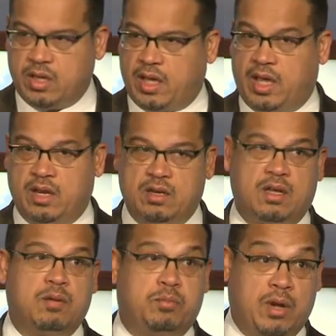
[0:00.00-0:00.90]
and
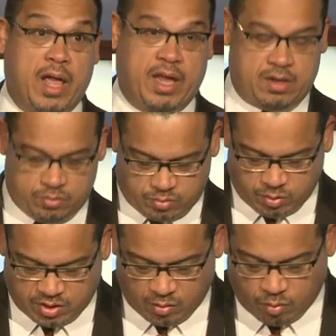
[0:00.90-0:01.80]
compliant with
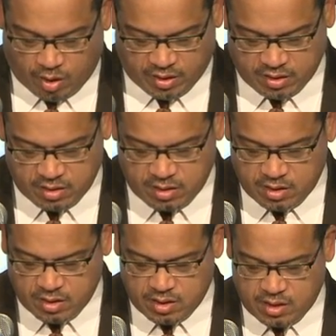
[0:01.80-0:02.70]
what they want.
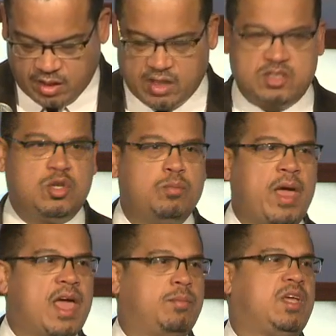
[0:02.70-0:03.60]
And it's too
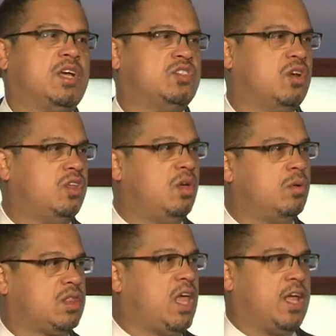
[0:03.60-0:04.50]
bad, because, you know, you
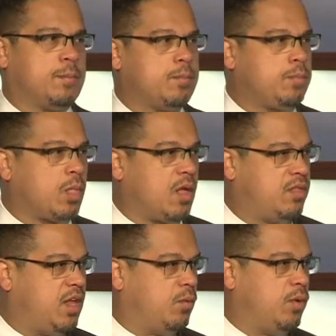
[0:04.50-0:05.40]
would think
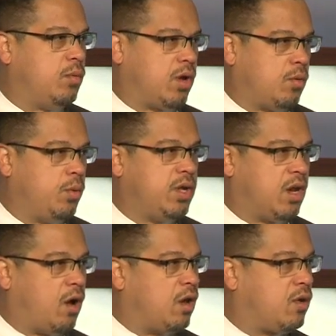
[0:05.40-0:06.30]
that we
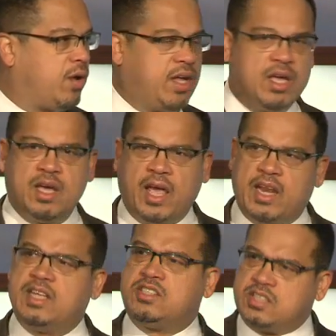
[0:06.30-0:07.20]
could all agree,
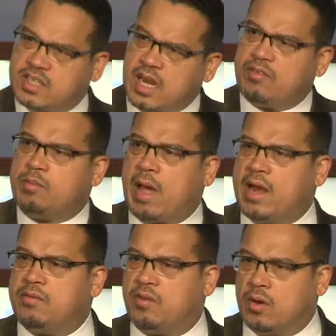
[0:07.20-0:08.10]
hey, let's just get
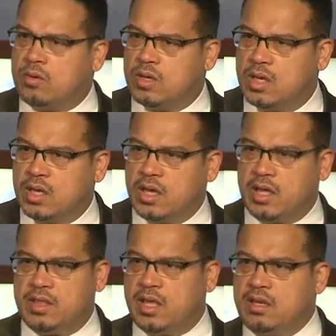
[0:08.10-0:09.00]
everybody to vote,
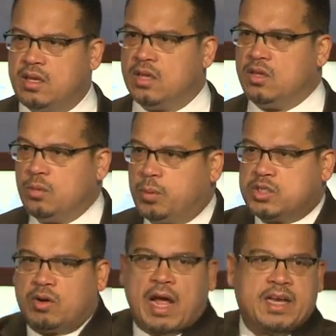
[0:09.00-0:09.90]
and then you
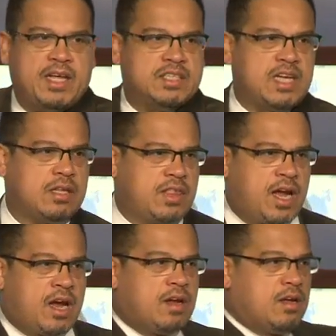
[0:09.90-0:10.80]
put your ideas out
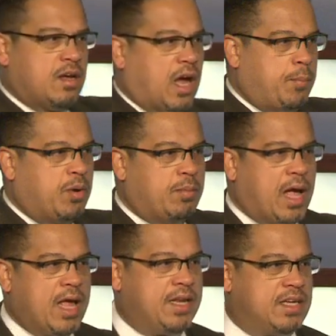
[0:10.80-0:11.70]
there, I'll put
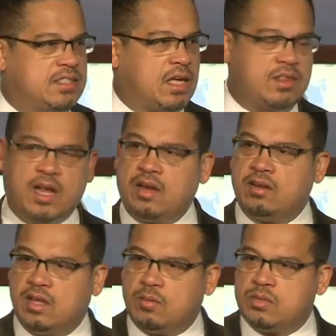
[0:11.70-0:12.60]
my ideas out there,
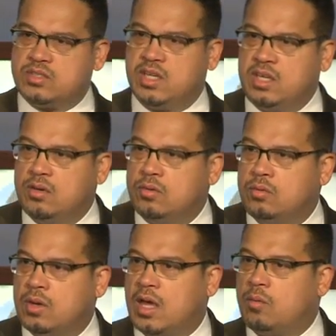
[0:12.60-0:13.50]
and we'll see
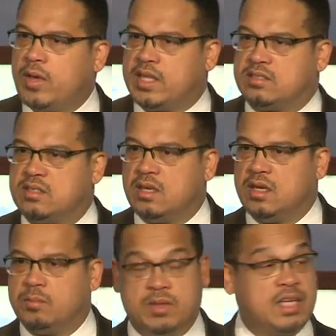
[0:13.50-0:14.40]
who wins.
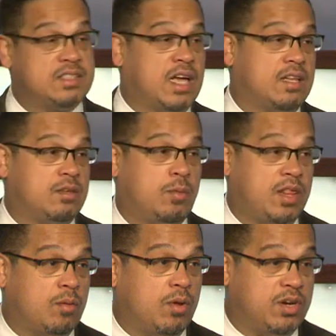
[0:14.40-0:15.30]
But that's not the way
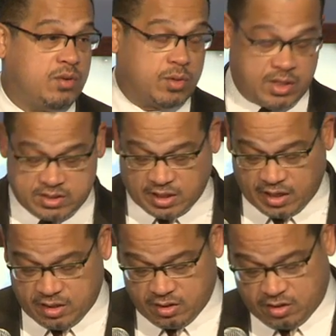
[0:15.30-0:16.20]
they want to do it. They say,
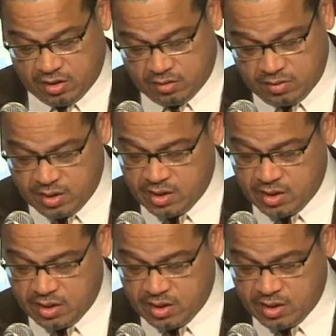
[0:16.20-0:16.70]
hey, look, you know,